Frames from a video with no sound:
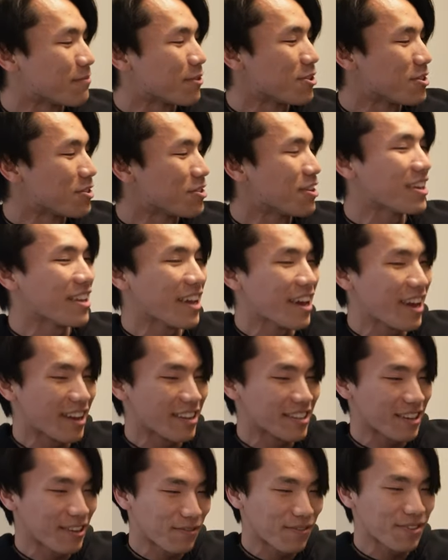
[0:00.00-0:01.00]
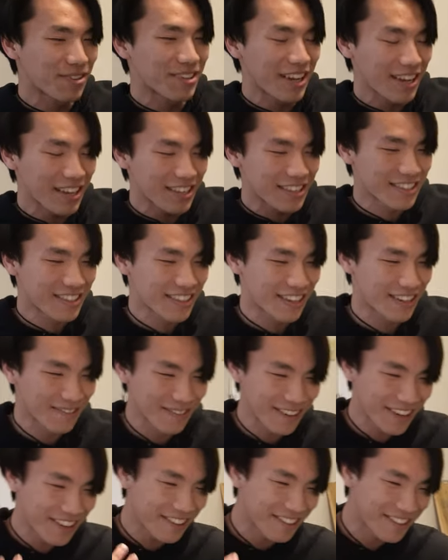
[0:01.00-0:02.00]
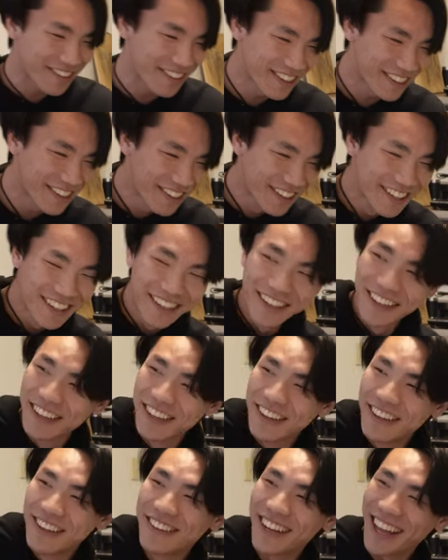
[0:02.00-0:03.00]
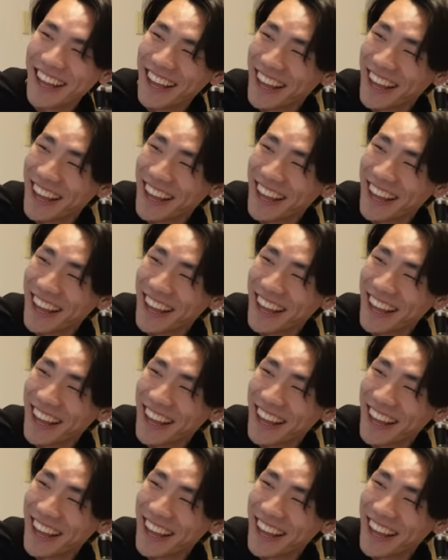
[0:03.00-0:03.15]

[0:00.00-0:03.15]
We should try that. like a few days, like bro. Well, cause she was a newbie.